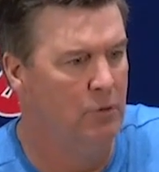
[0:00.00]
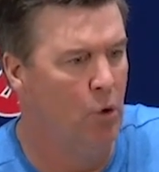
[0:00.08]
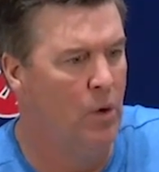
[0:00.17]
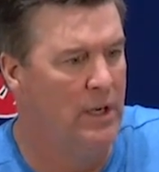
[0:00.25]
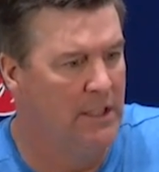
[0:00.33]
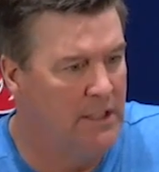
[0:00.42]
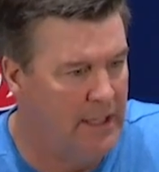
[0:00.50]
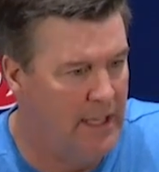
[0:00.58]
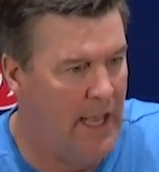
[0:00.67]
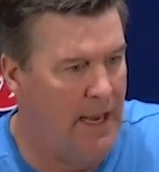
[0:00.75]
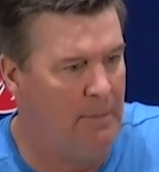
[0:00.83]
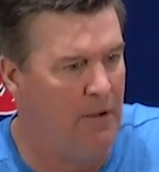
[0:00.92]
going into the
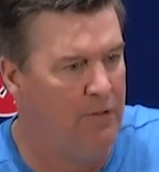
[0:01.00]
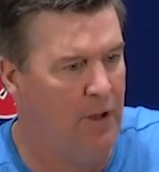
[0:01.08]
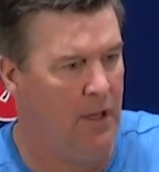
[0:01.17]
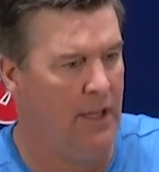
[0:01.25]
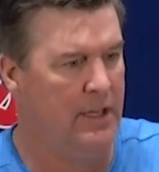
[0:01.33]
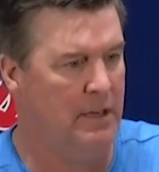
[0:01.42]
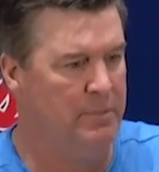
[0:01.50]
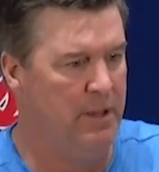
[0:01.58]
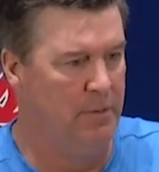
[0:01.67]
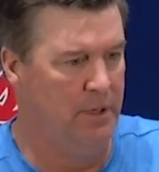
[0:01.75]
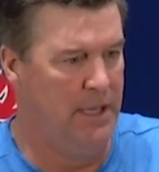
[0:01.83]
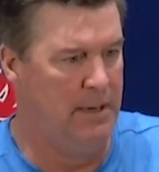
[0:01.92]
game, I felt like I'd be
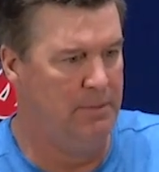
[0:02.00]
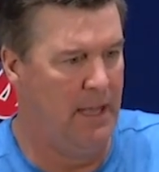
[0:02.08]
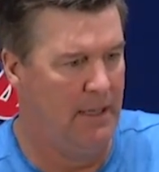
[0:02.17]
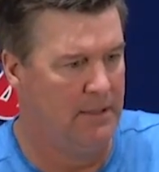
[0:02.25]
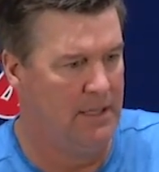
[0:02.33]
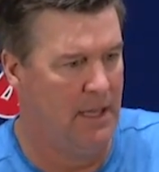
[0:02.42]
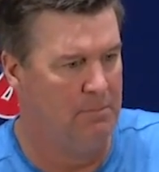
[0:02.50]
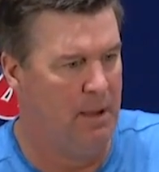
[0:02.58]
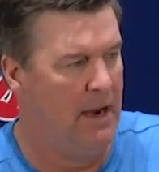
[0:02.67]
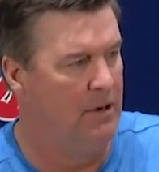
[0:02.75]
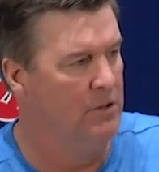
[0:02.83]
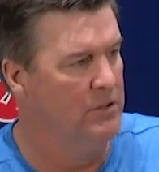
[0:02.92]
able to keep the outside
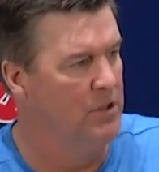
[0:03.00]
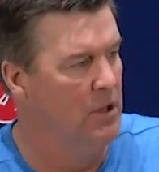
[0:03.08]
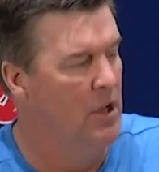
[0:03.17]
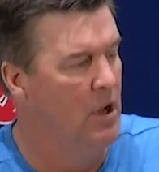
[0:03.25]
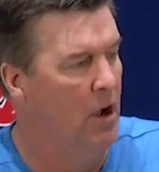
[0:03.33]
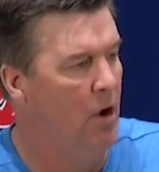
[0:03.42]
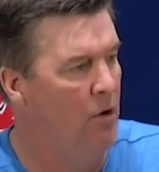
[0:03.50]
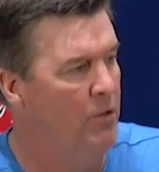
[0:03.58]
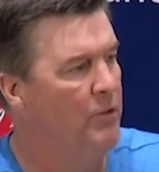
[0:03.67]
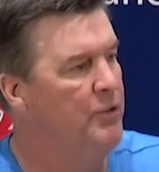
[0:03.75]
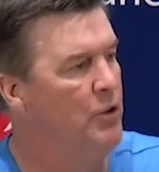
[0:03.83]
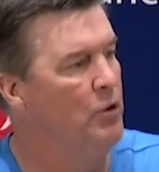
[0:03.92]
backers on
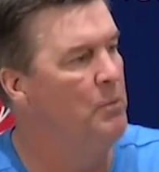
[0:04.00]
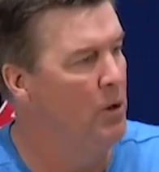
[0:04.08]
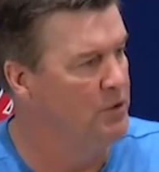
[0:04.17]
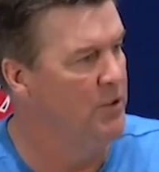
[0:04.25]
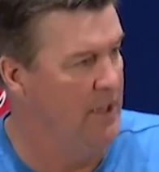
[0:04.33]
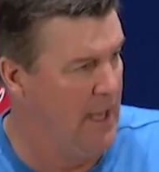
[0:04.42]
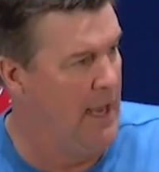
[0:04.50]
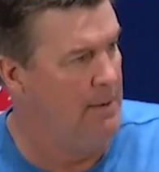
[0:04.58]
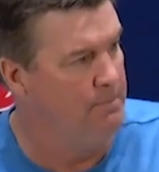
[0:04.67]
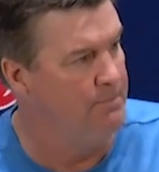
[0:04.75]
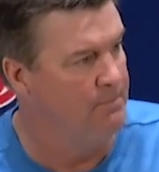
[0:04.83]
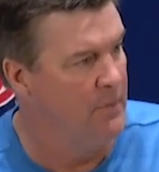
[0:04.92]
the field most of the game